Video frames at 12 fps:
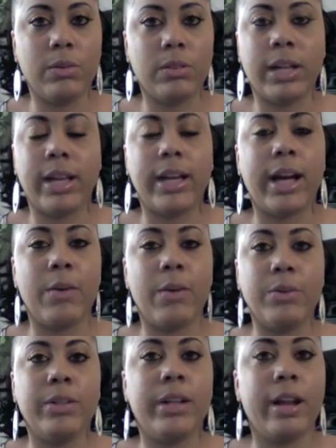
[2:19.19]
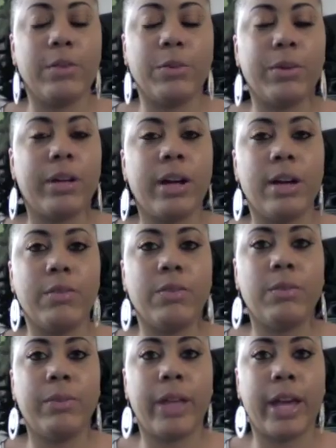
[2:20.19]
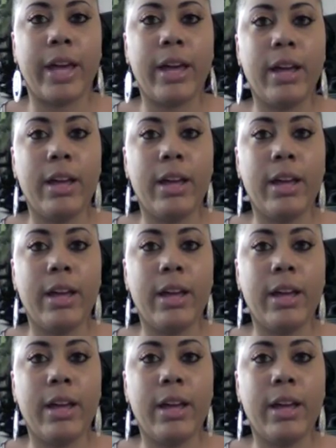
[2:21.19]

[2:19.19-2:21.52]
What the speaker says: Like, I will never recover from that.